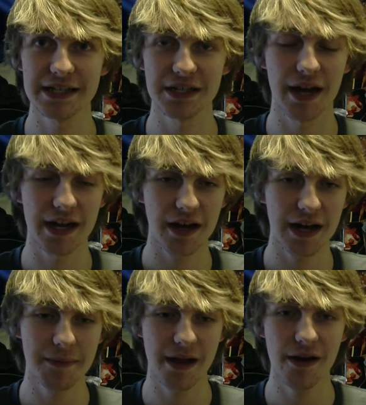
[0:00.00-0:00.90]
So I got
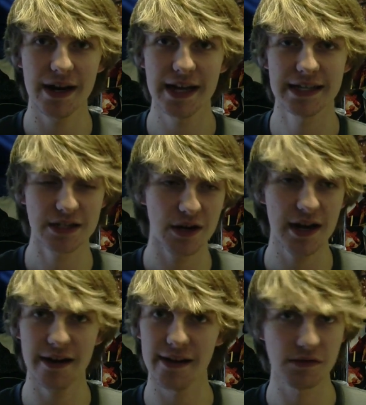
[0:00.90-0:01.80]
up there and I
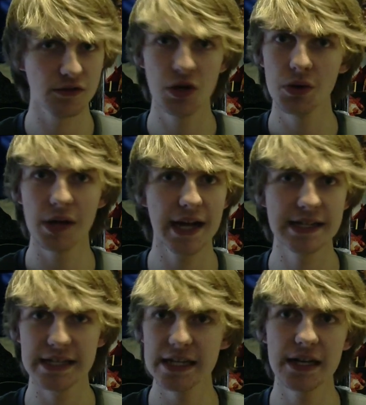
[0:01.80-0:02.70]
started it, and two
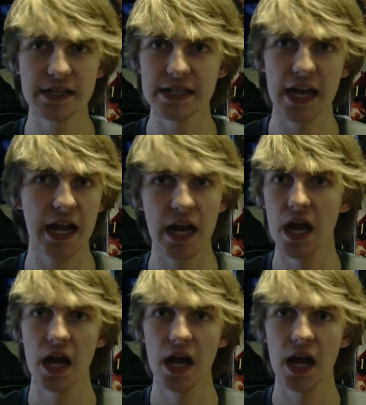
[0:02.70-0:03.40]
lines in, I was like,